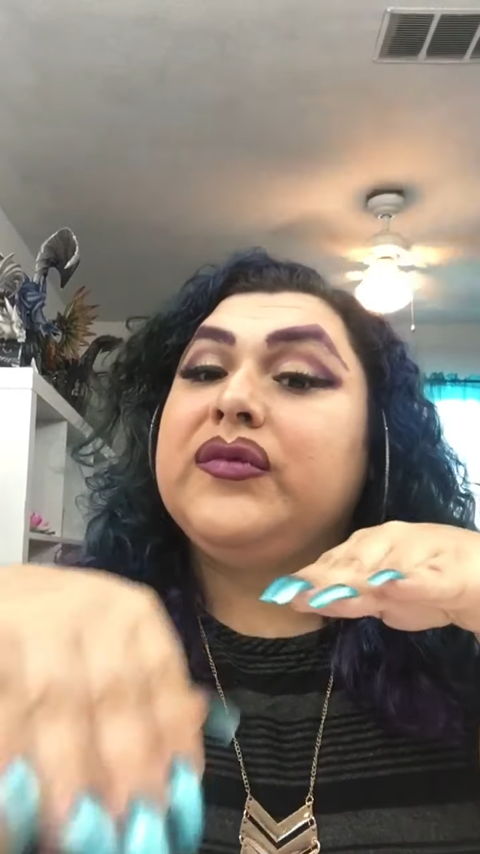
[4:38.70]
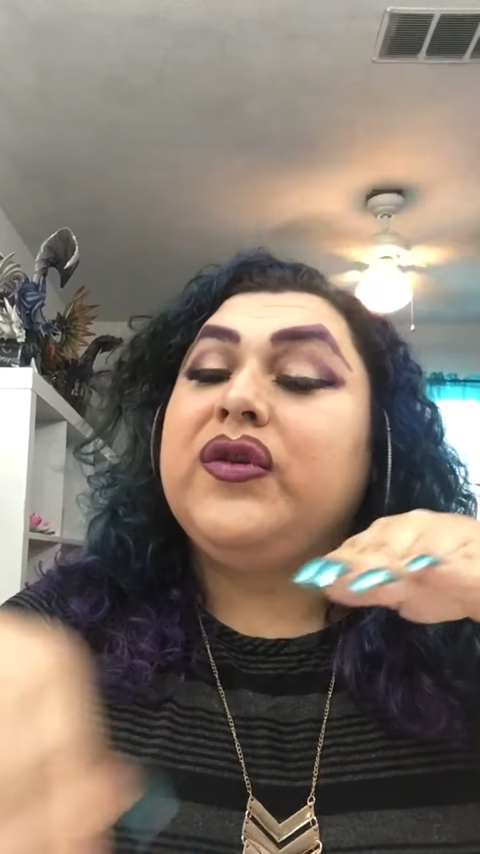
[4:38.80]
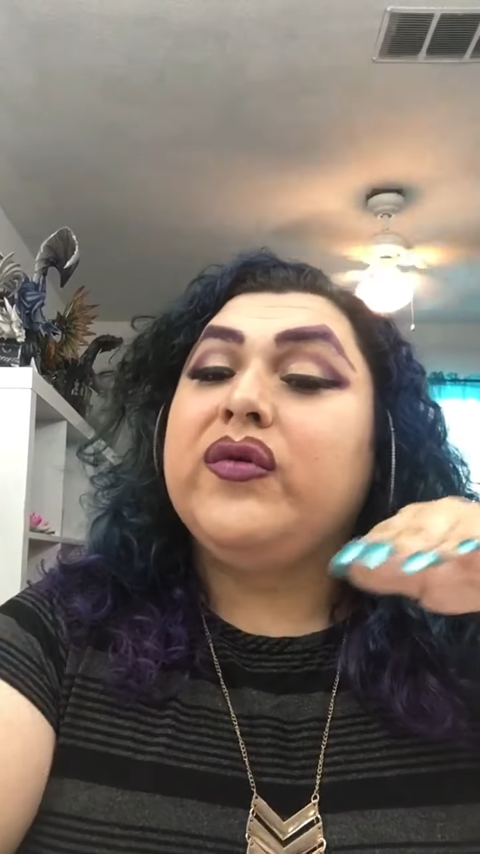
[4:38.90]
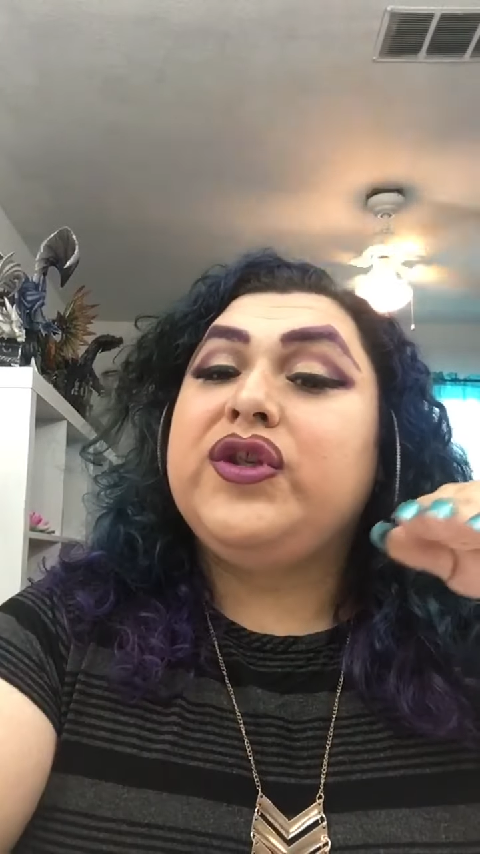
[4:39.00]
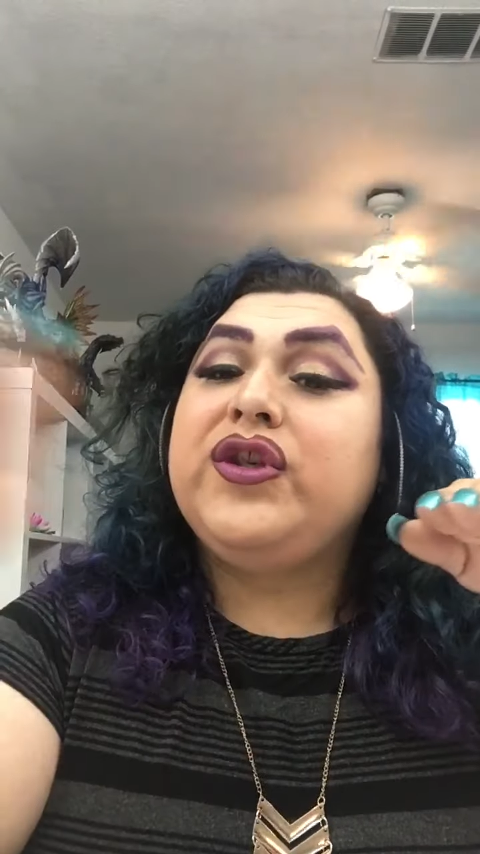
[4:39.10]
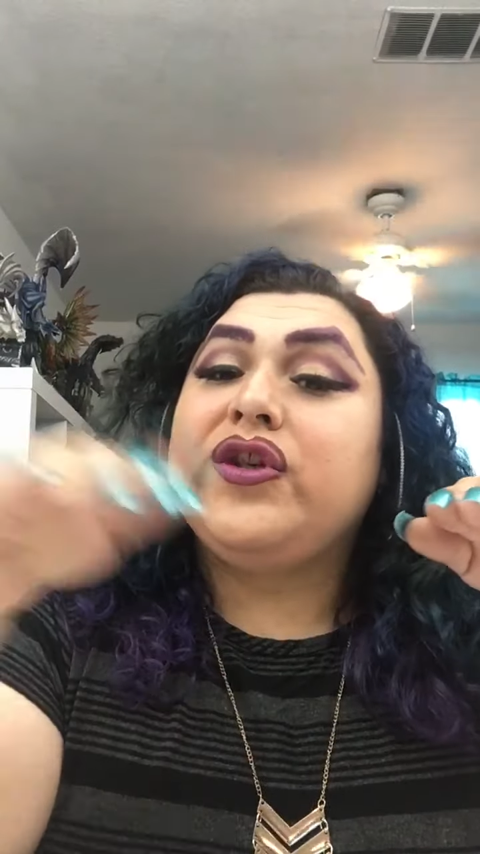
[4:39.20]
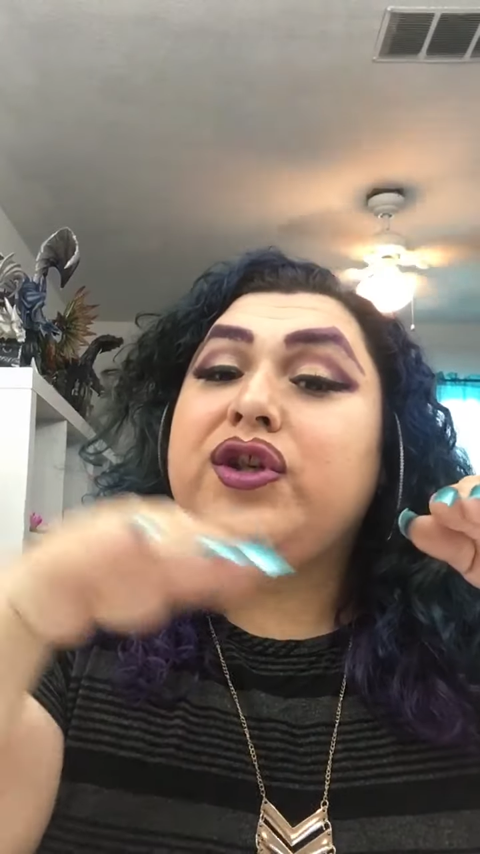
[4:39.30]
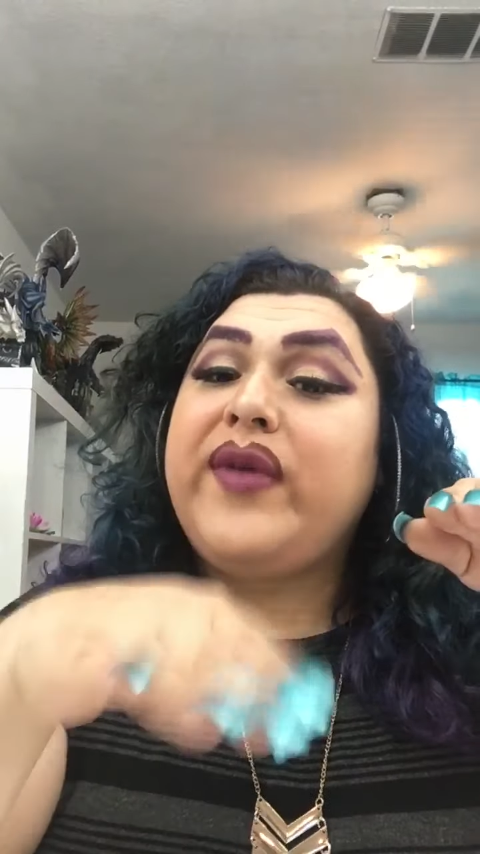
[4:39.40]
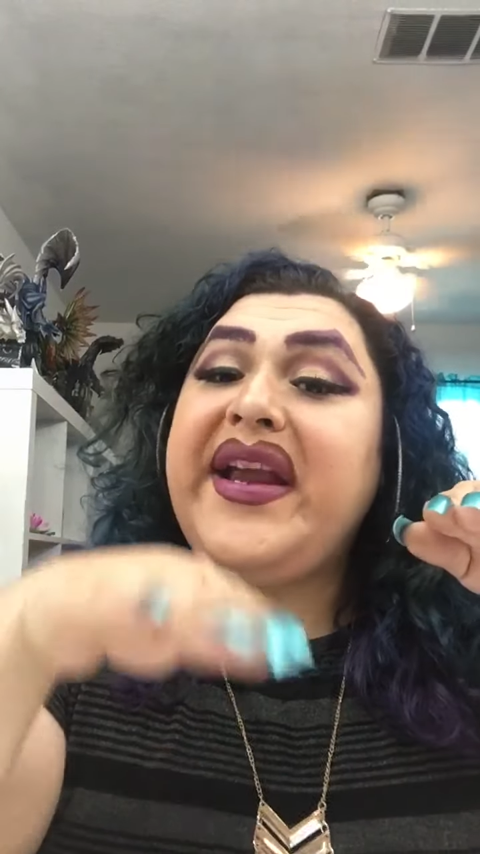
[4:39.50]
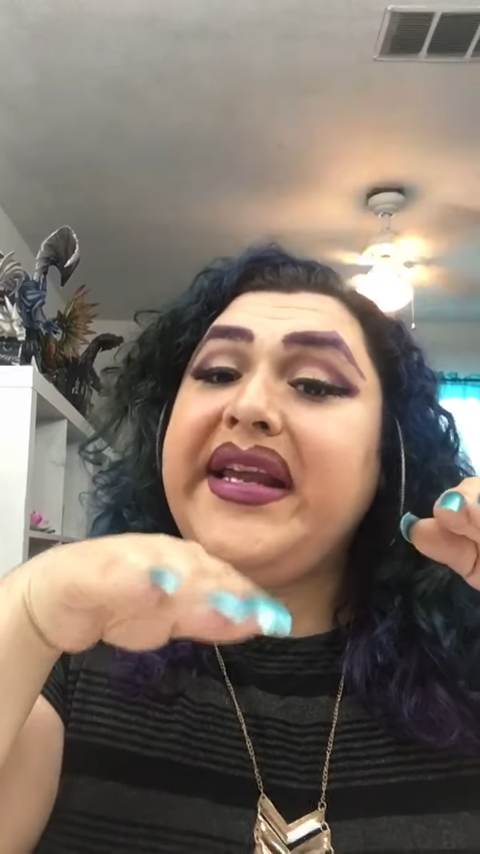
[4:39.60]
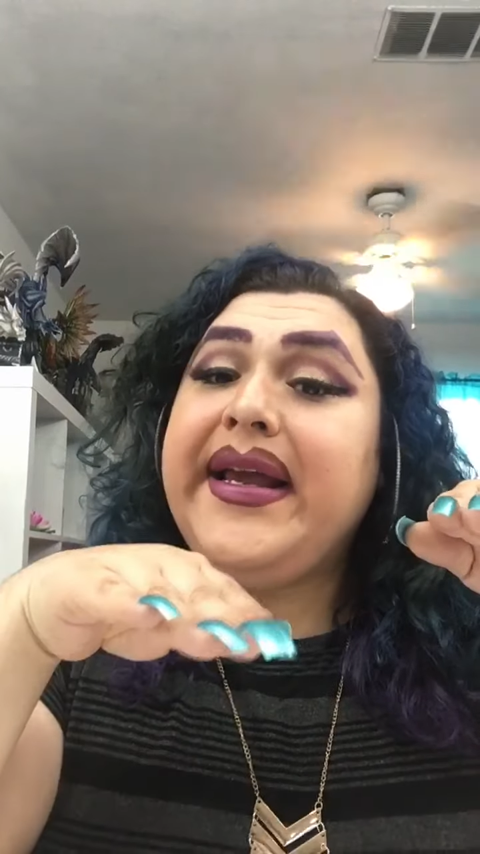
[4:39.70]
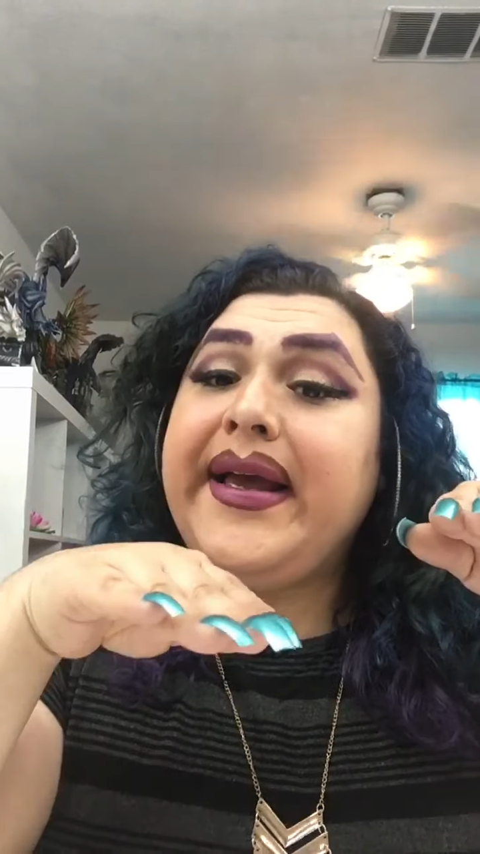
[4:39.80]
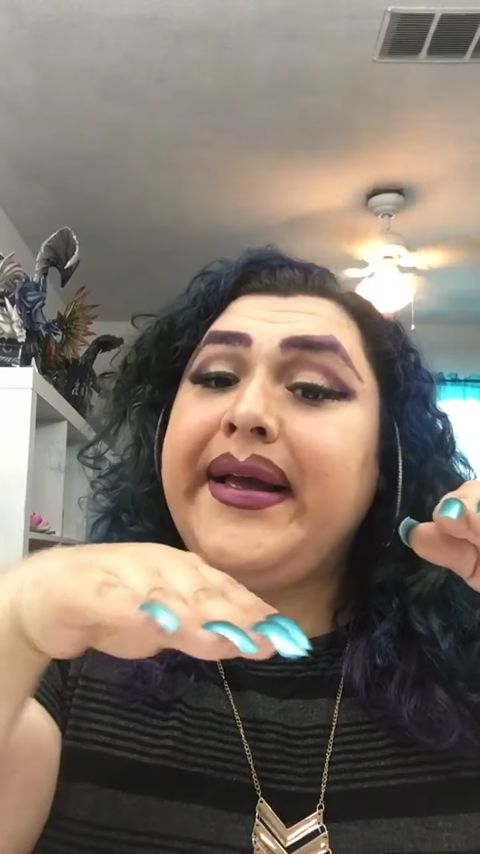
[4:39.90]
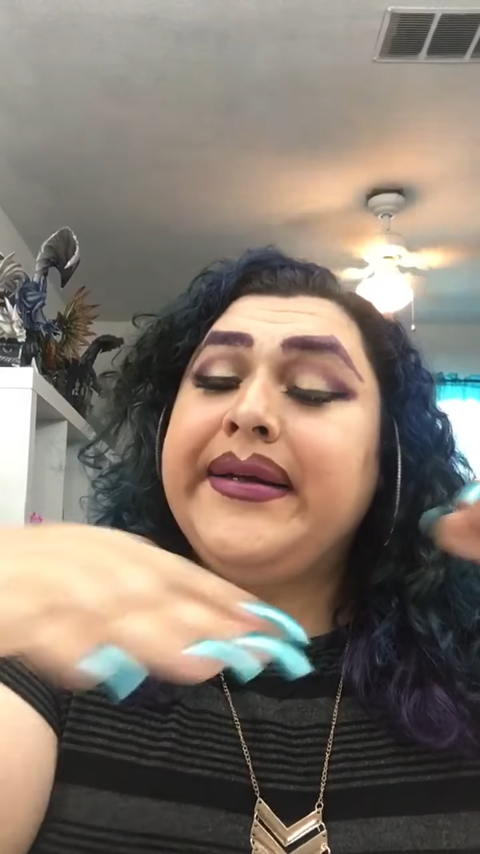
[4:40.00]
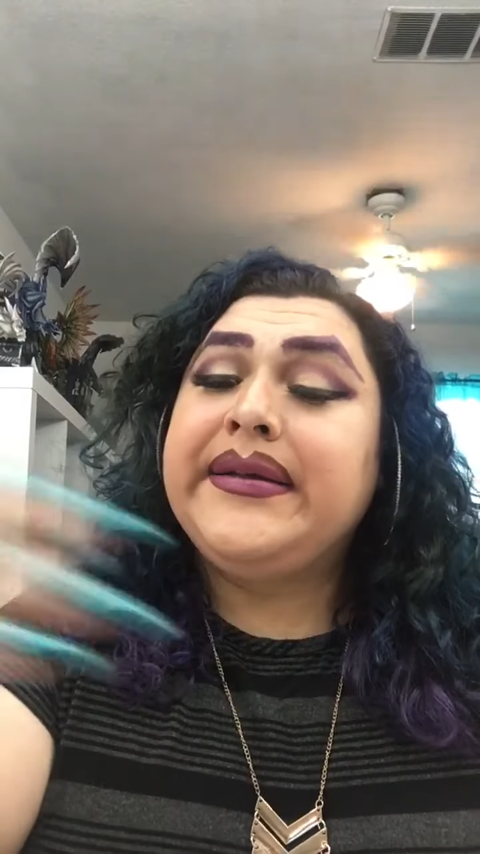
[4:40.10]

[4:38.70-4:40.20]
Go to your trachea,